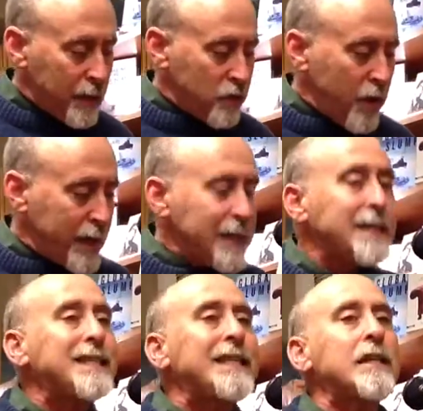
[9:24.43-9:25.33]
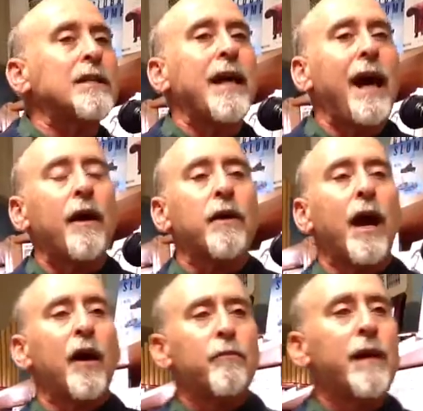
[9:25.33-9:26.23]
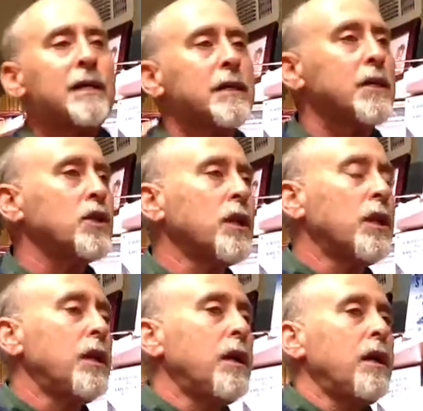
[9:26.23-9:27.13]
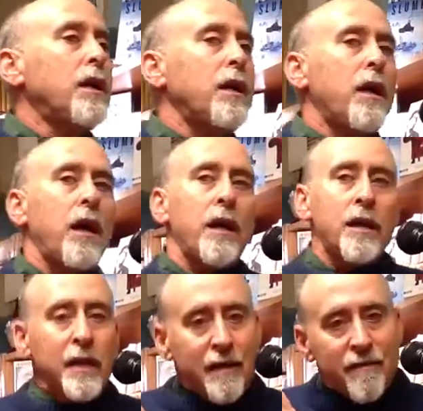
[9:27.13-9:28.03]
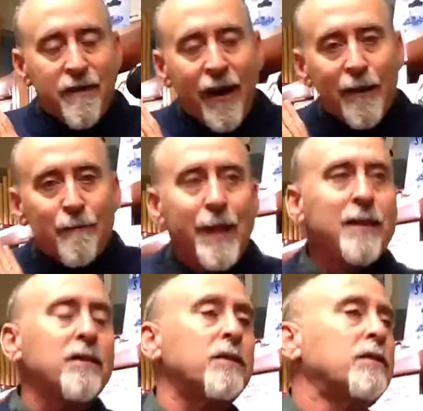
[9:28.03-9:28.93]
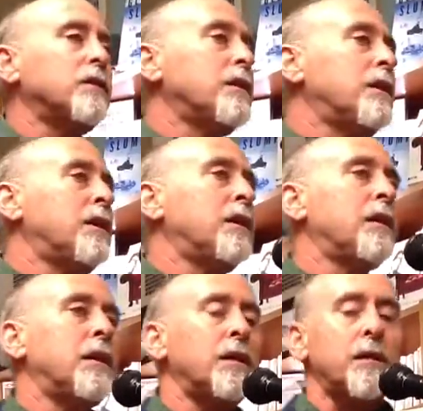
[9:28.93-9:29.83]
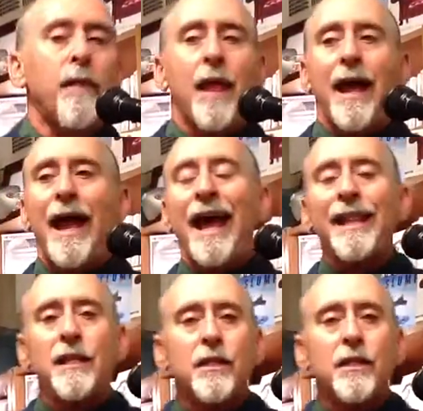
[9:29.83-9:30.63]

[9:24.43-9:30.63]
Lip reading: try to distill down our message, the environmental and the